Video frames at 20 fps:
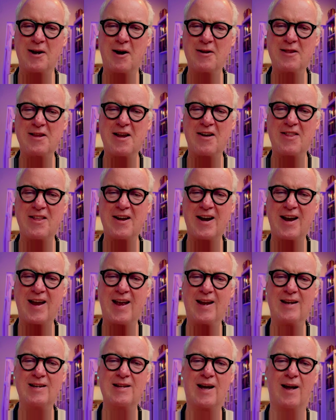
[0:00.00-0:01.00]
on the other
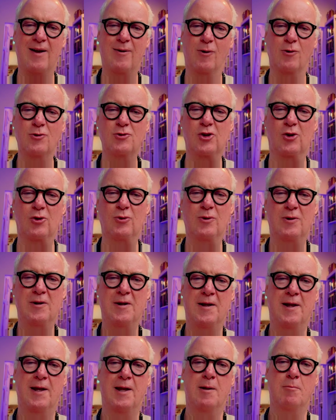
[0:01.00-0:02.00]
hand, I also
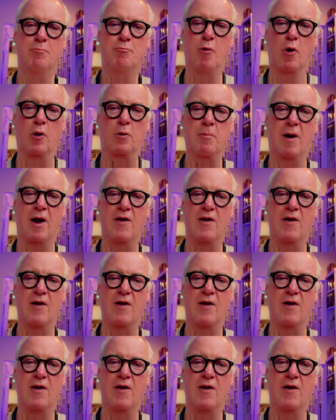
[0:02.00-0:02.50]
booked